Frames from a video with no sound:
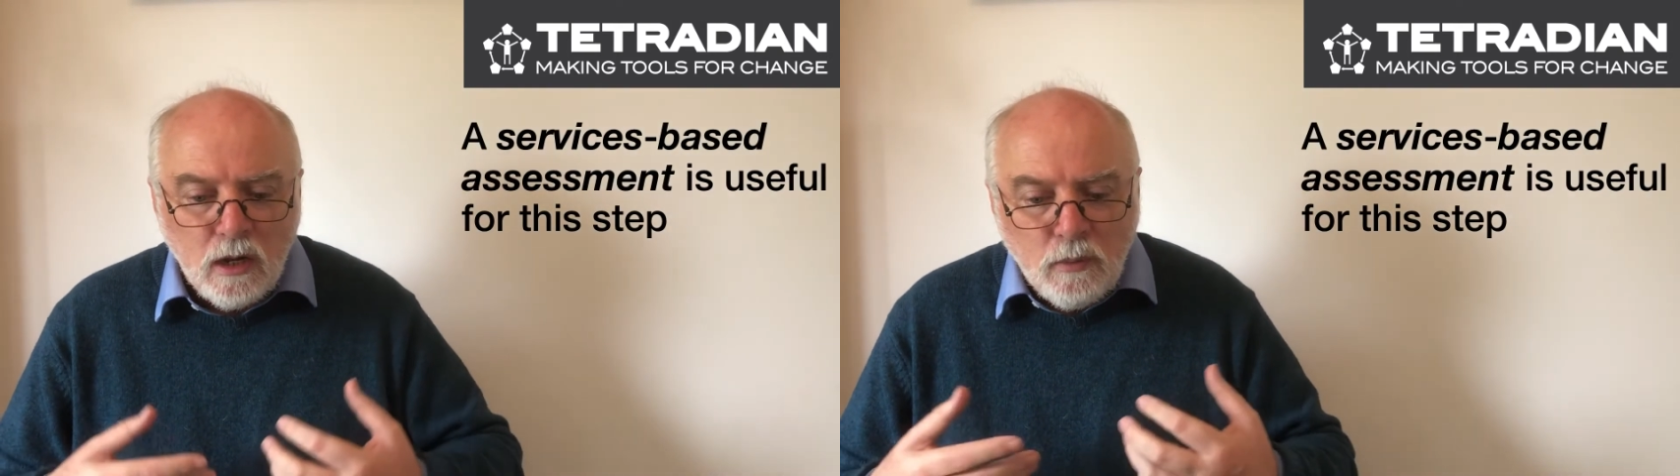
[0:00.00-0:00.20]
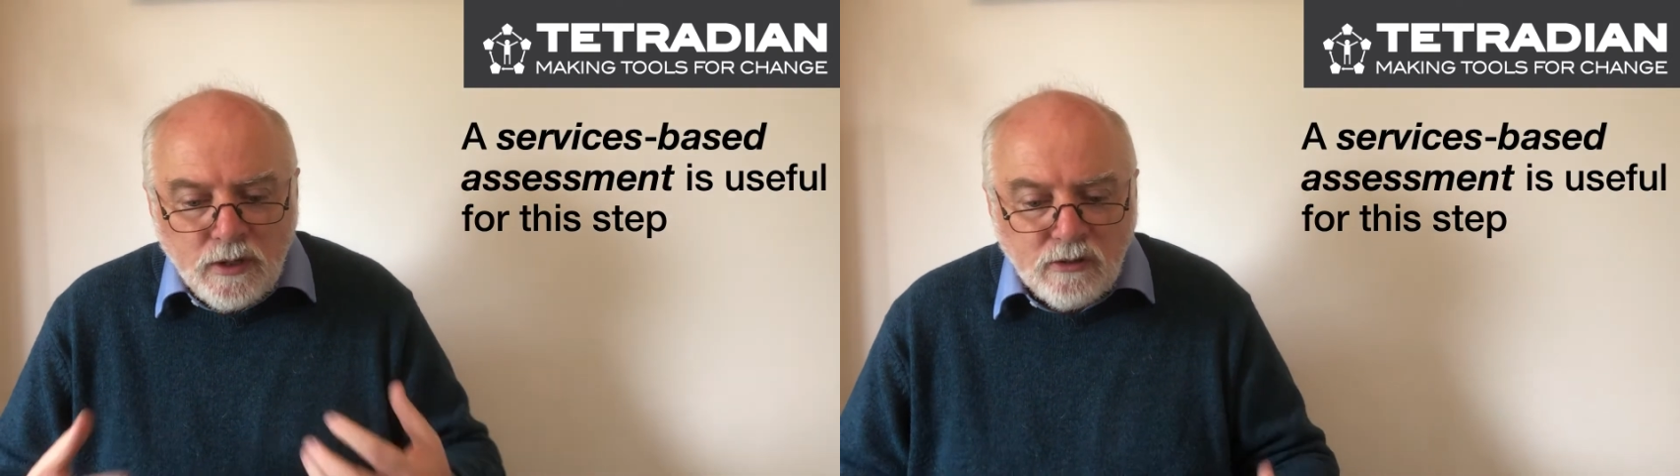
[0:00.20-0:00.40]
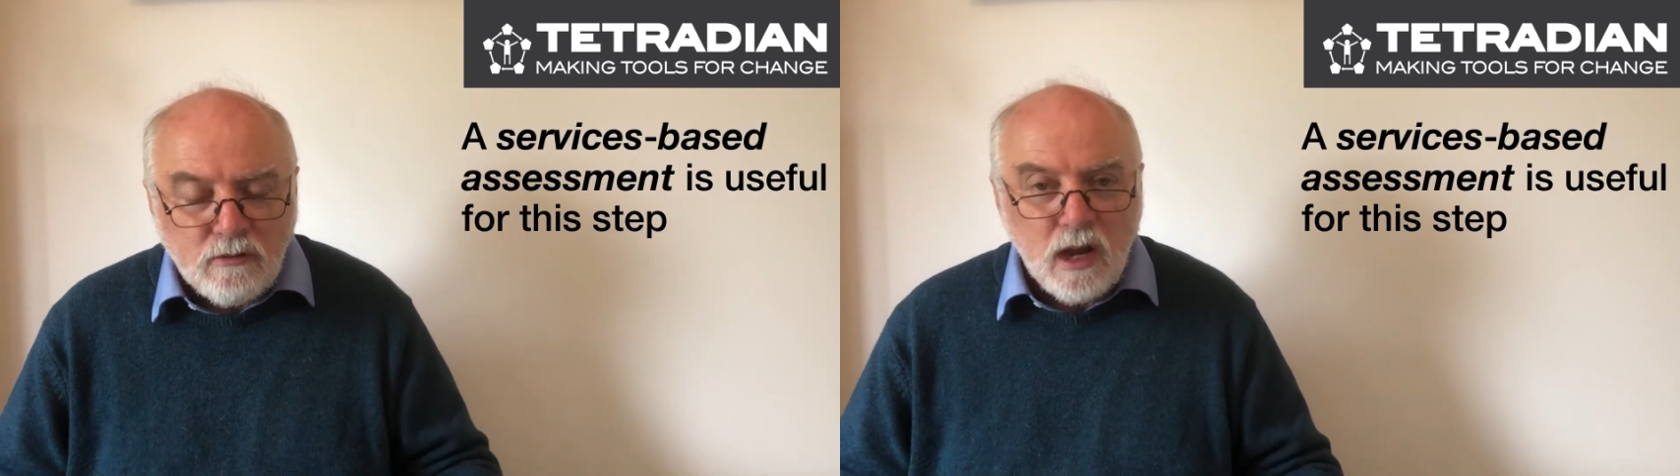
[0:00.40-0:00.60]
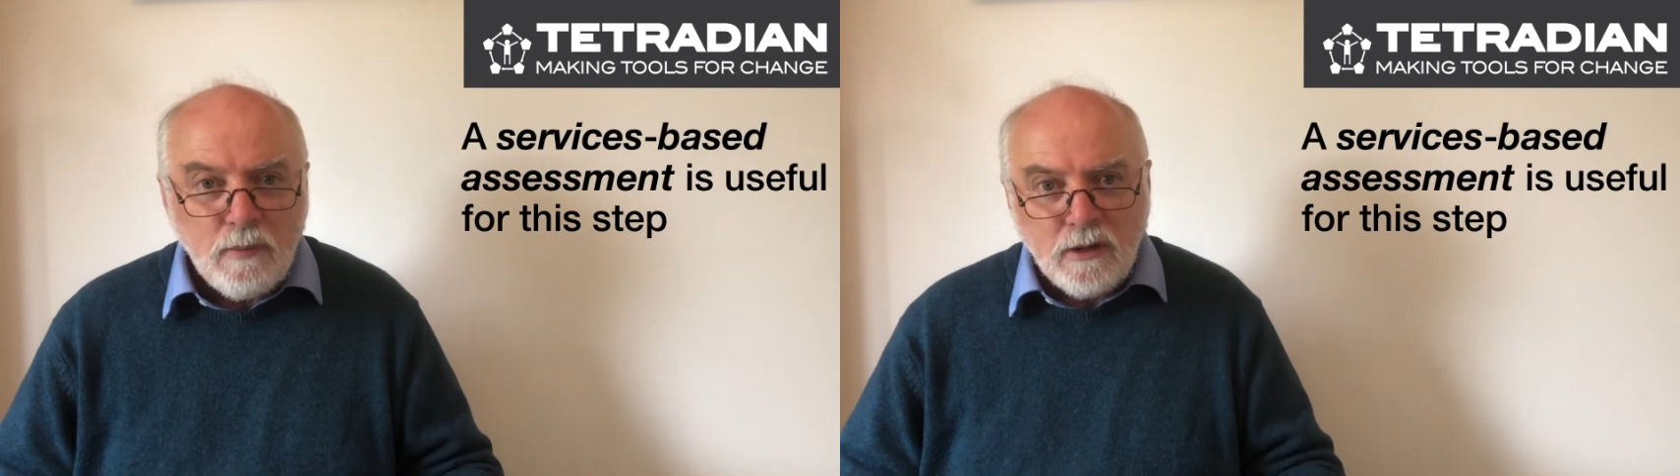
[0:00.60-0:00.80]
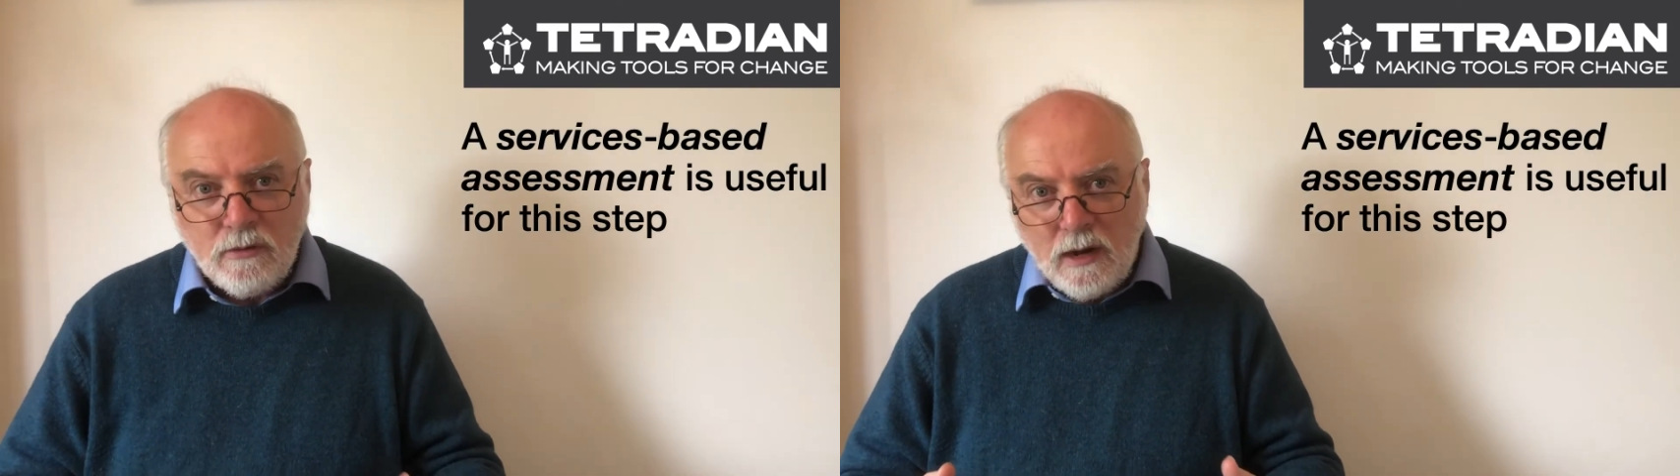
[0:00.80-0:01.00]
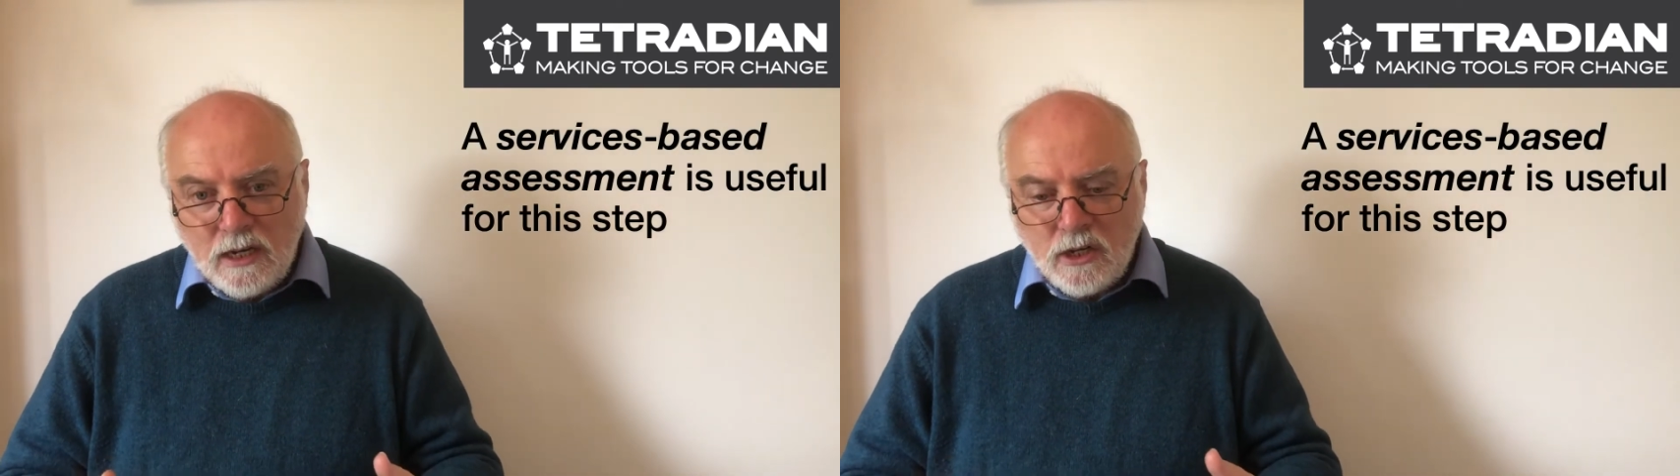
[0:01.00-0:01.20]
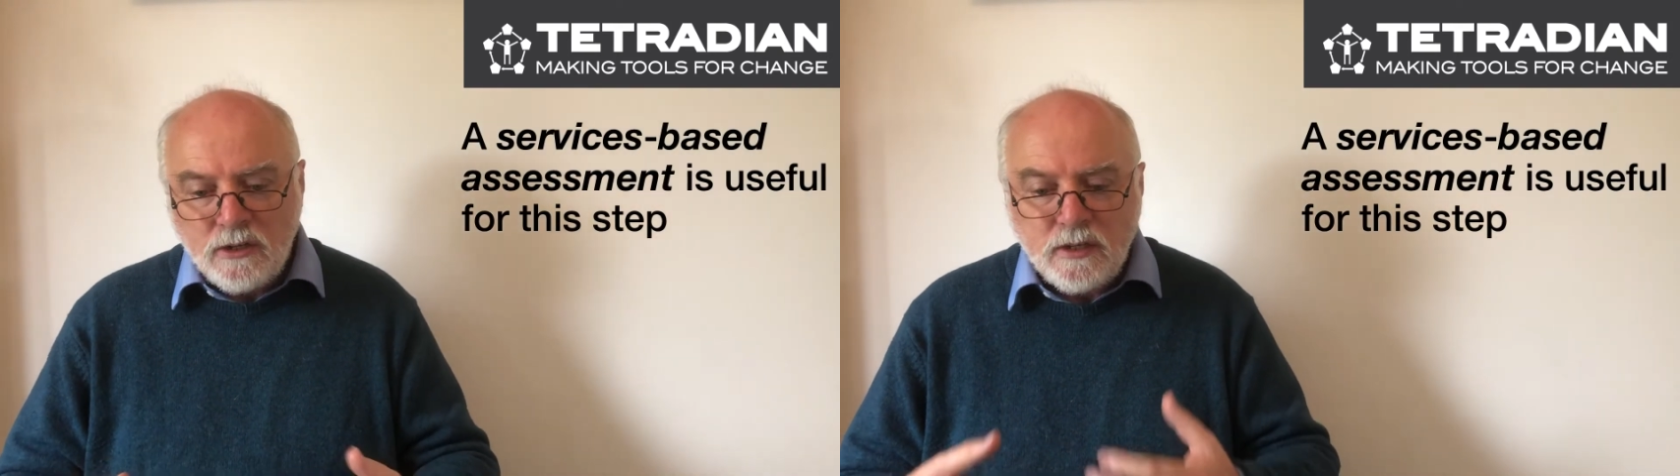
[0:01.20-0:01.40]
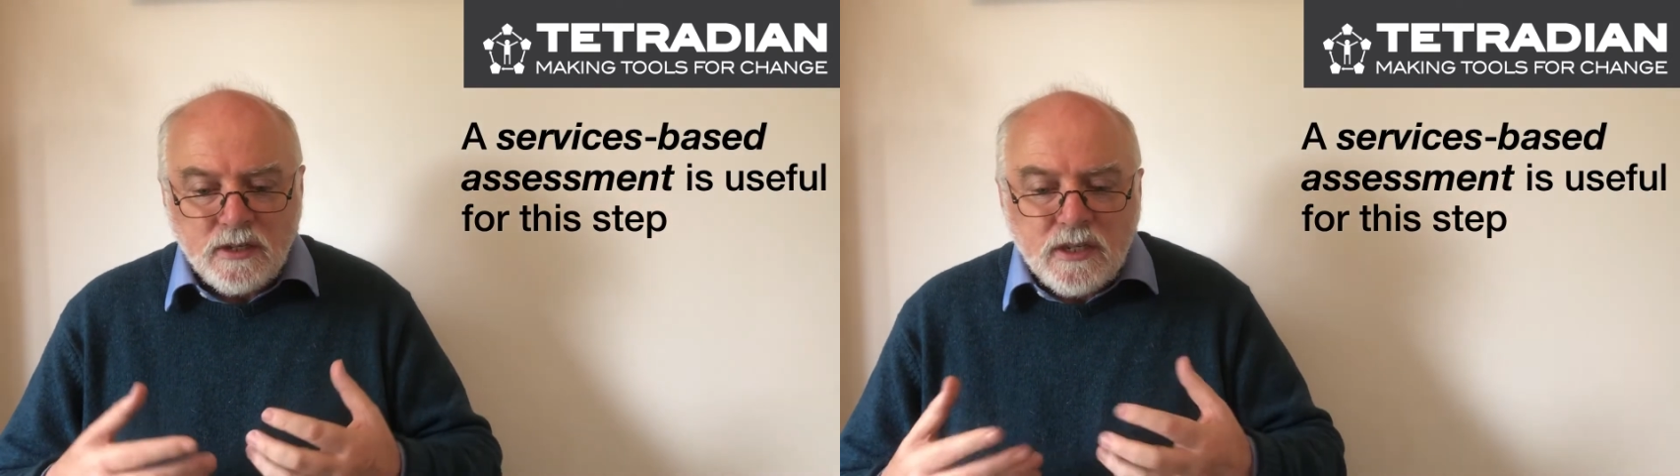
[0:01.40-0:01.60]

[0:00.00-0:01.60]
We describe interactions as